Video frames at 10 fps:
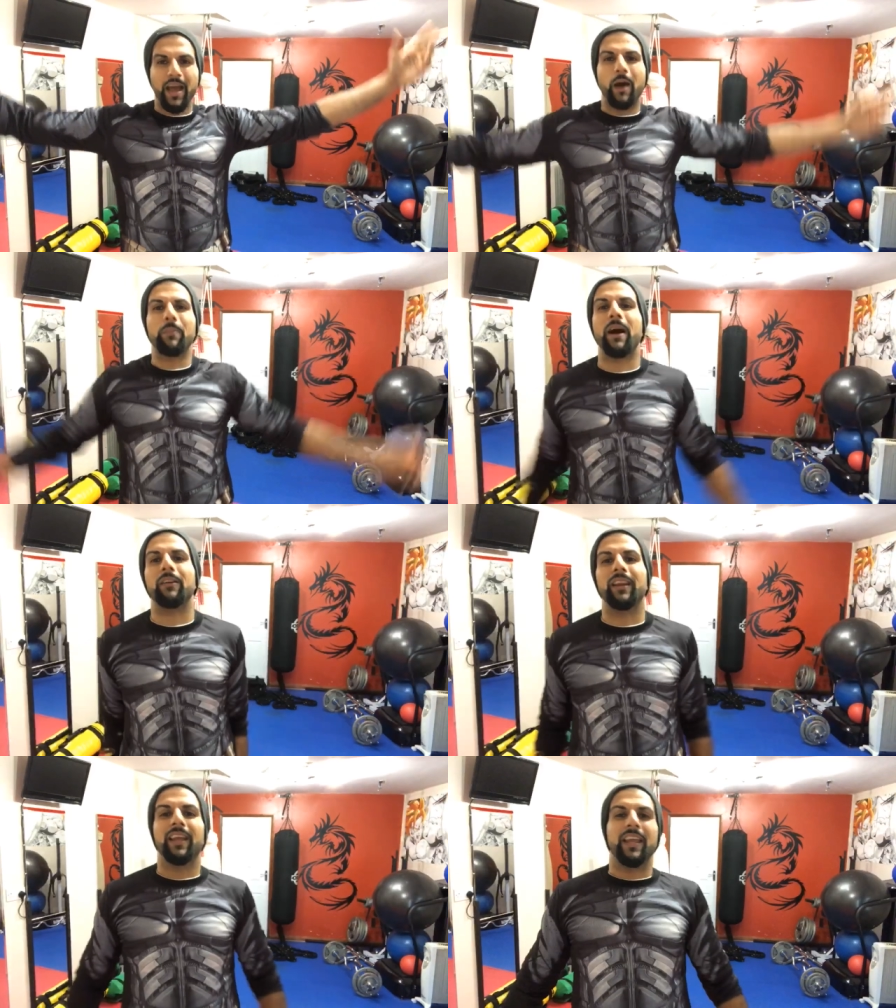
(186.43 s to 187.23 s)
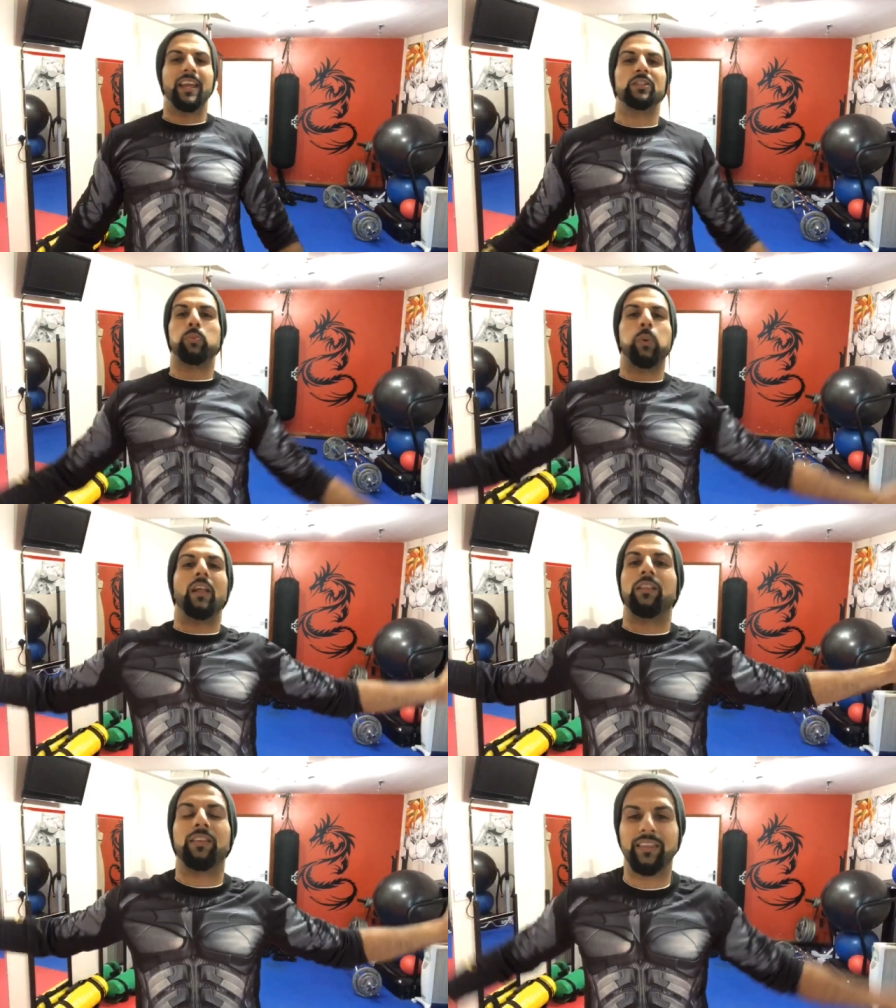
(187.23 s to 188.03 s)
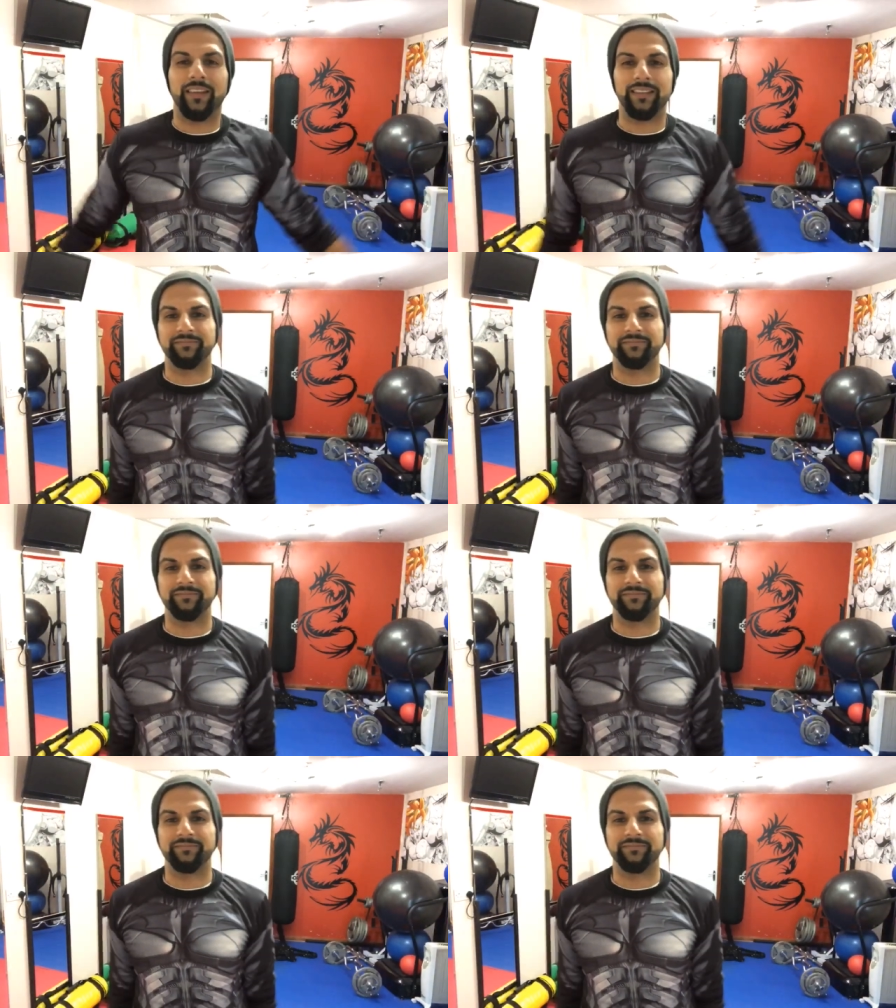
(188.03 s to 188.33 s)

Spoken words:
about his wealth.